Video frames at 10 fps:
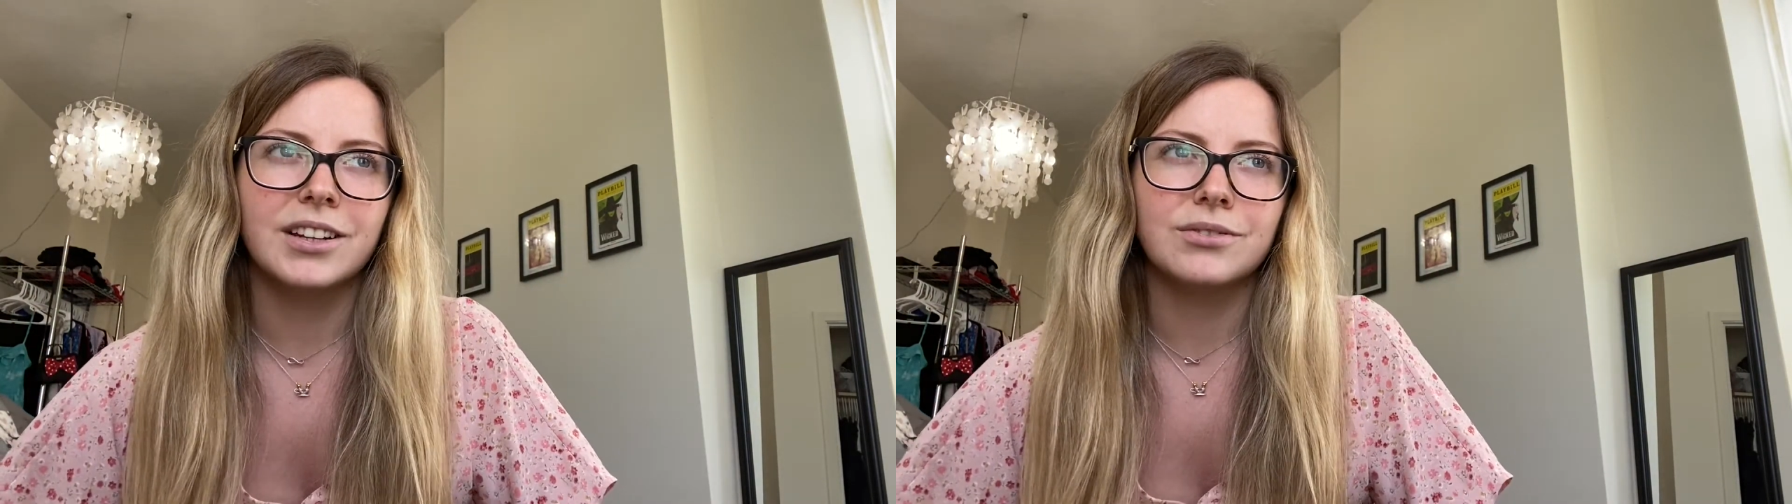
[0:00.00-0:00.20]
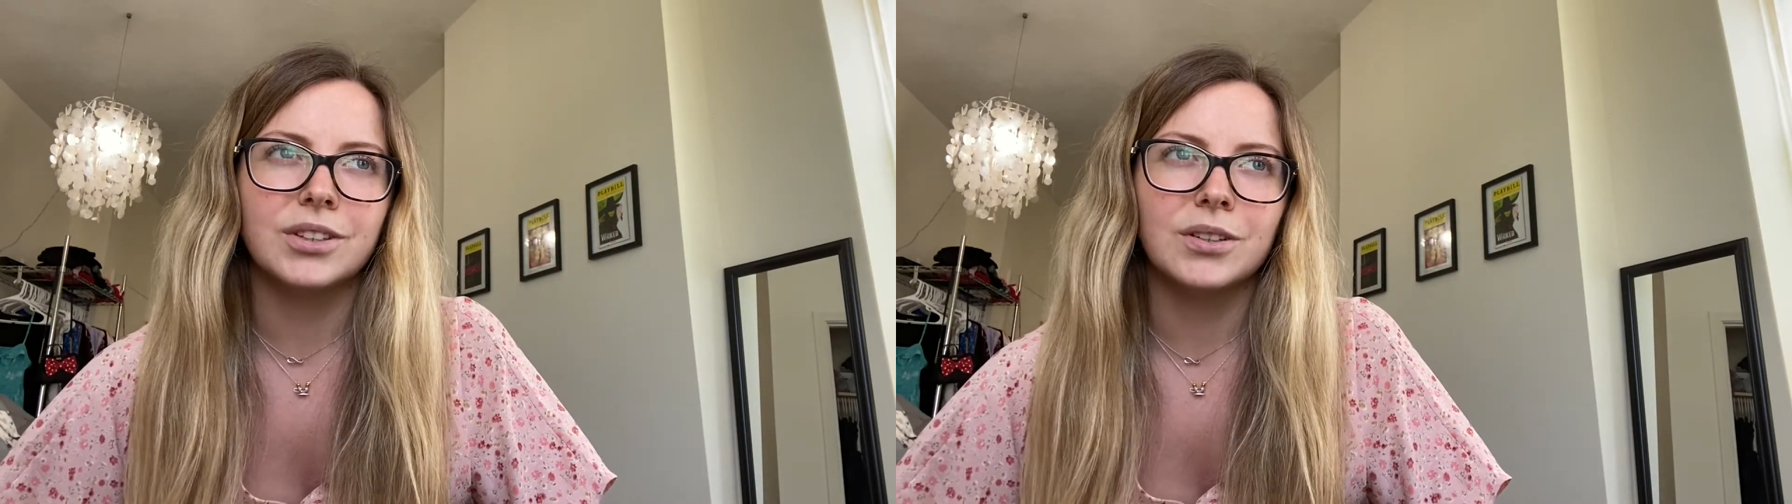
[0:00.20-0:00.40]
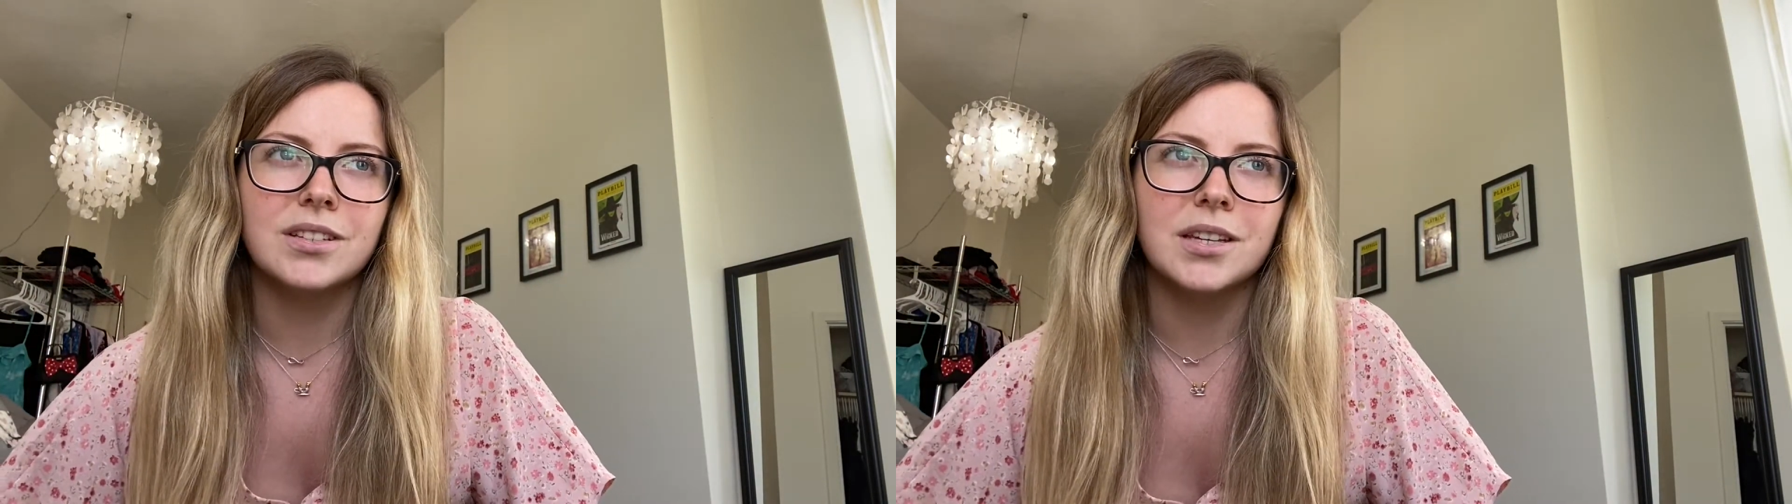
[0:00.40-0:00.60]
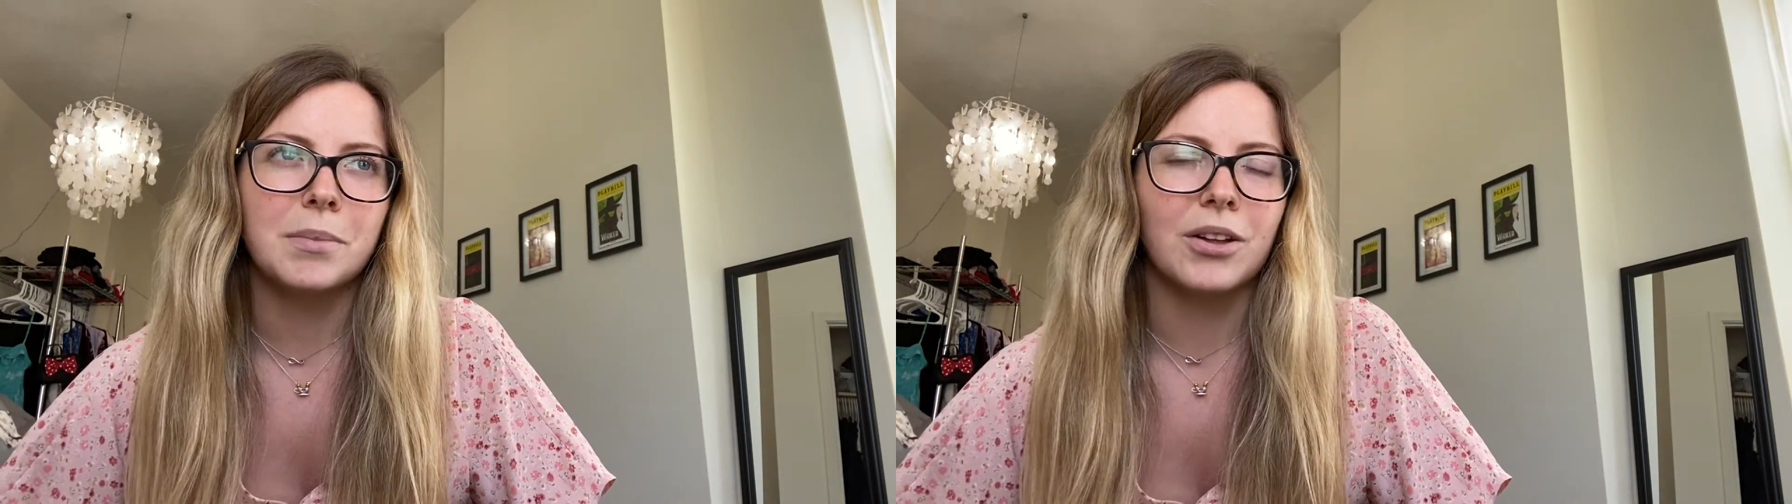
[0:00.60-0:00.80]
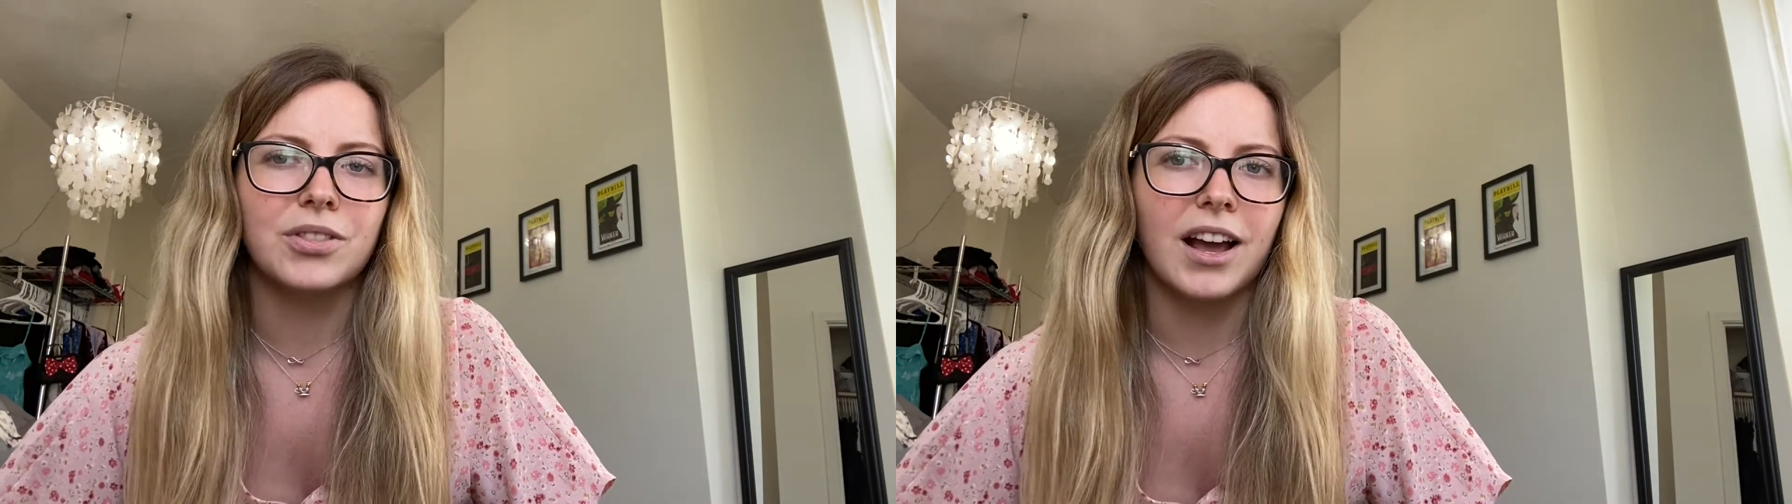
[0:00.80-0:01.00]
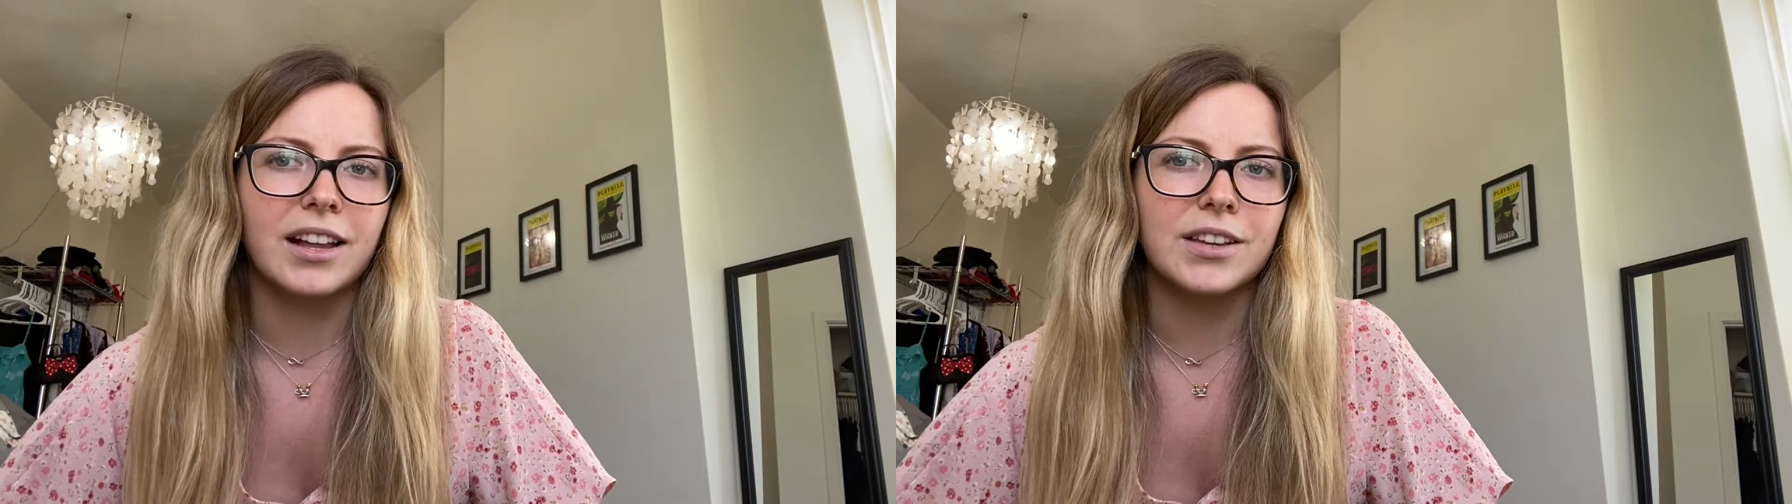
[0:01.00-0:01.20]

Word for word: of guilty about that,